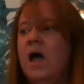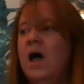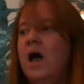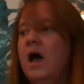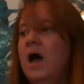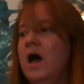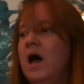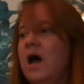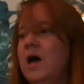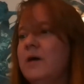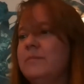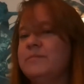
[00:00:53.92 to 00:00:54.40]

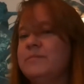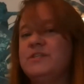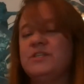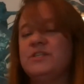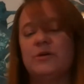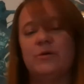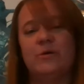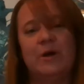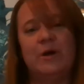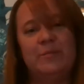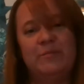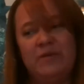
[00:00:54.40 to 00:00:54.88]
Um, so
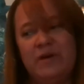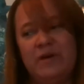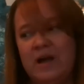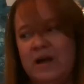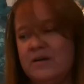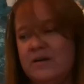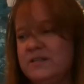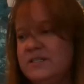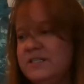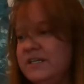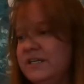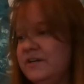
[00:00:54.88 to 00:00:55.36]
I'm
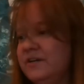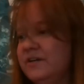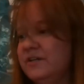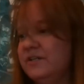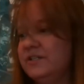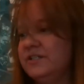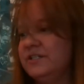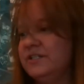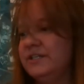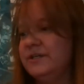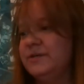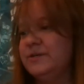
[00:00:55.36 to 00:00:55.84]
proud to
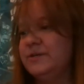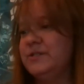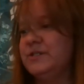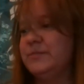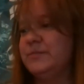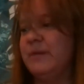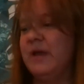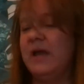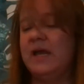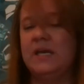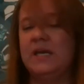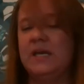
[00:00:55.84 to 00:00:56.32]
introduce
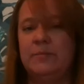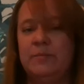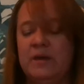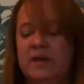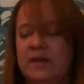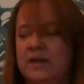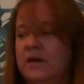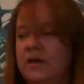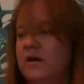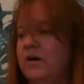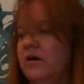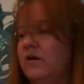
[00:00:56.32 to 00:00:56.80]
Mandy
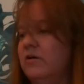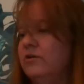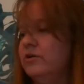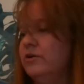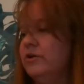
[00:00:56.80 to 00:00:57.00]
Magill,